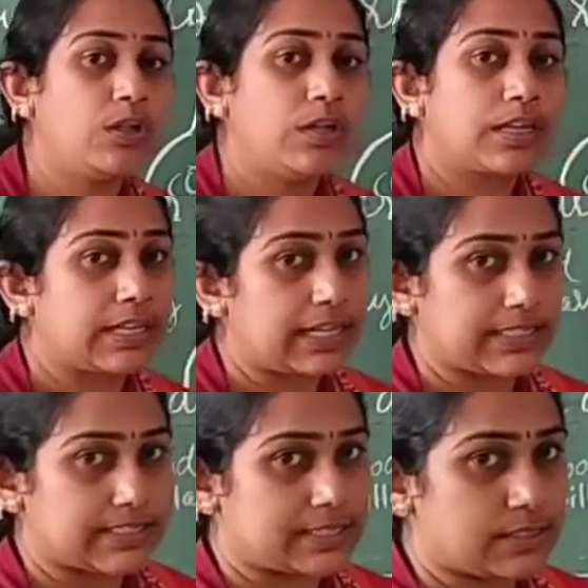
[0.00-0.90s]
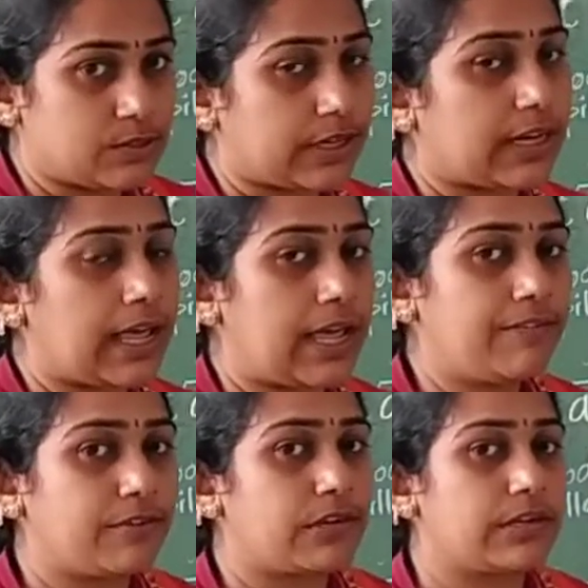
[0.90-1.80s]
lungs. So you'll
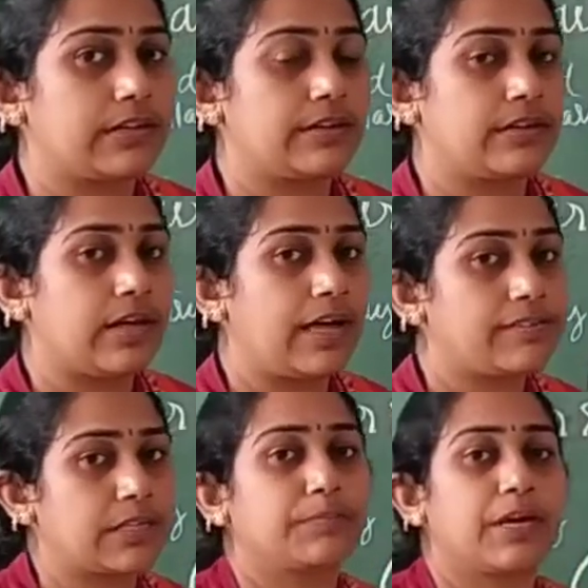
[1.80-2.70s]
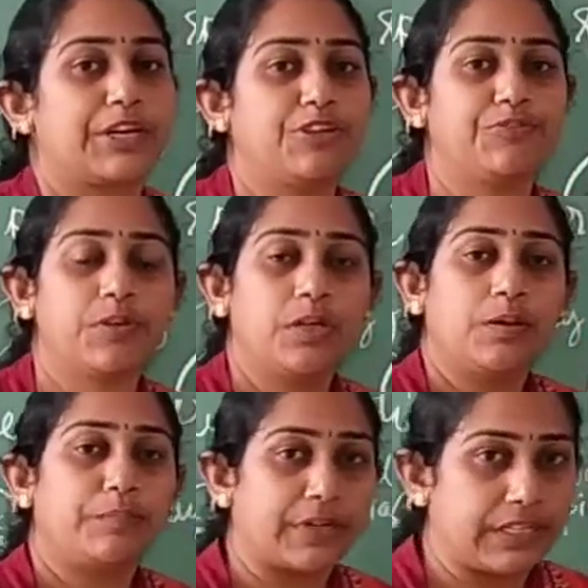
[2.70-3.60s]
have some kind
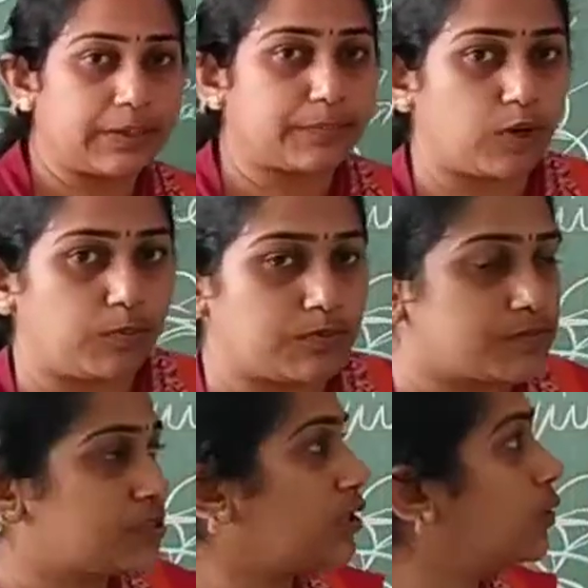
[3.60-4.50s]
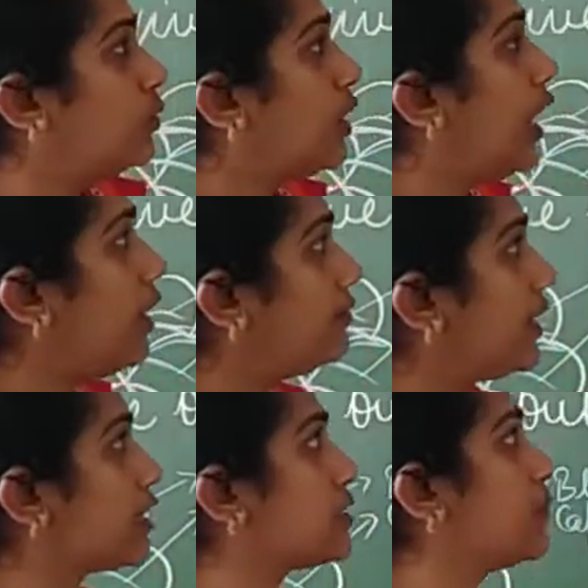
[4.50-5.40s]
of breathing problem. So how
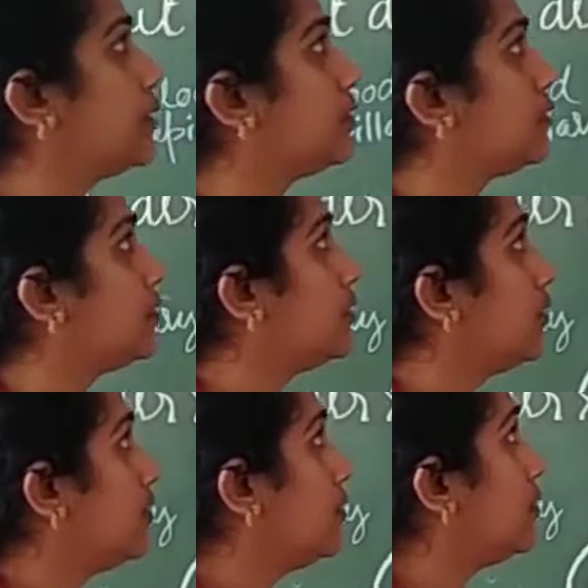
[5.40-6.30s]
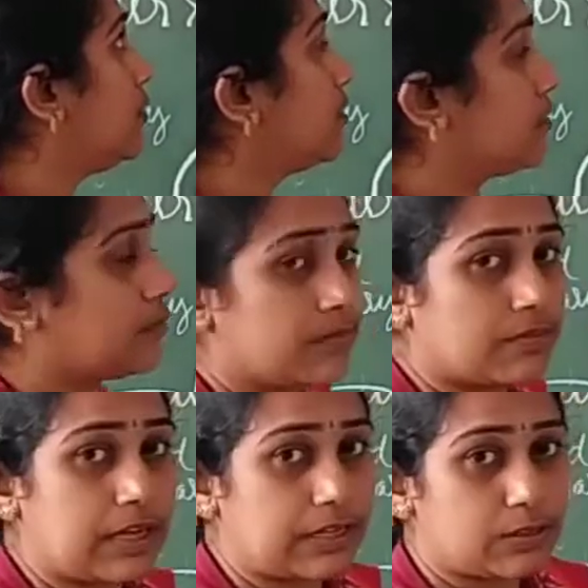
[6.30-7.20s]
that has been
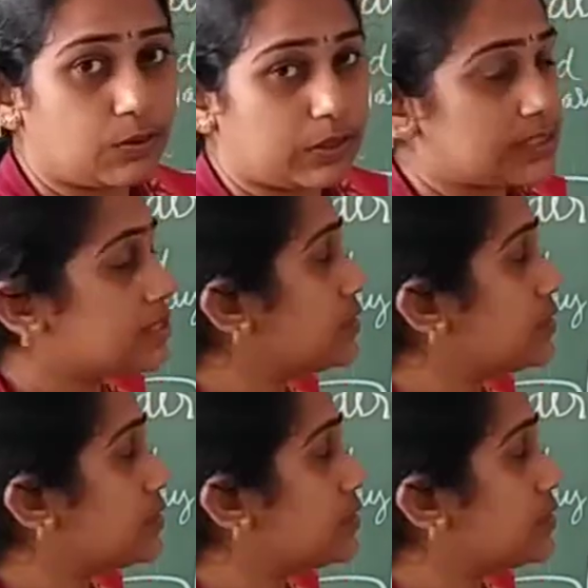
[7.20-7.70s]
controlled is